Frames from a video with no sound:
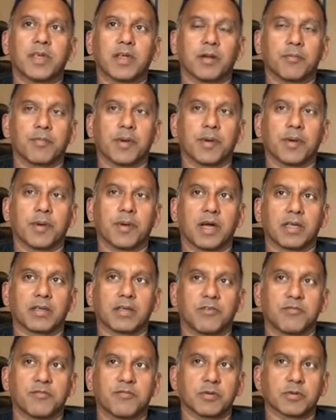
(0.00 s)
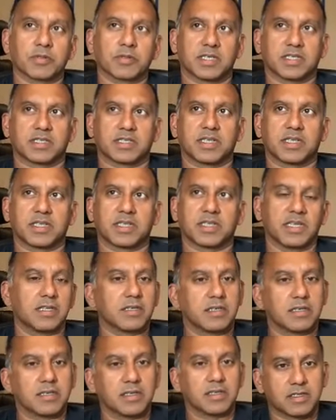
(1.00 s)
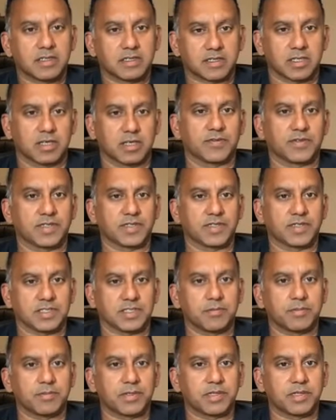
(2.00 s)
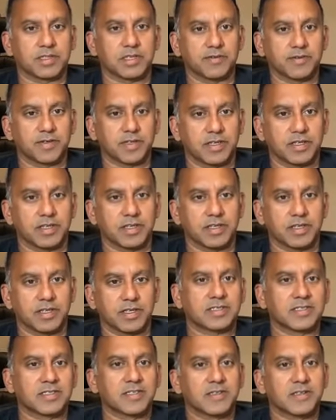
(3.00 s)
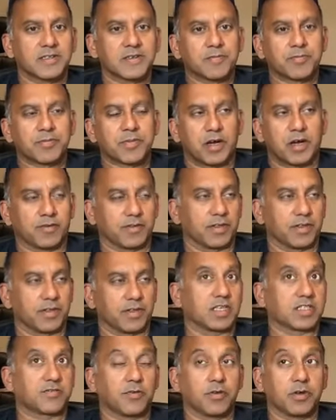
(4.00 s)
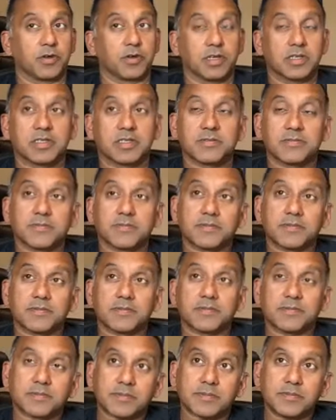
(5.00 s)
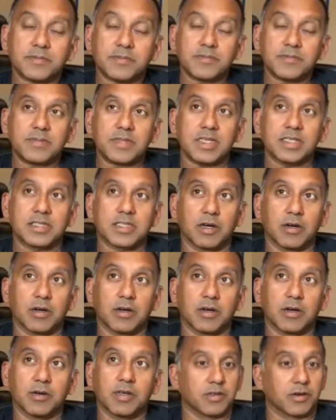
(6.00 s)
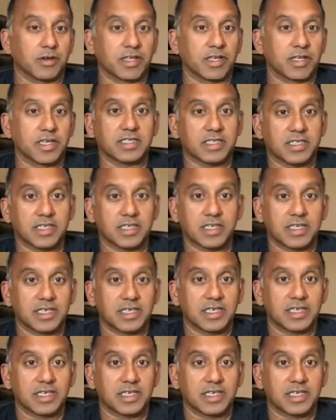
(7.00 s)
we've bought 16 services companies over the last 4 years. So it's not easy.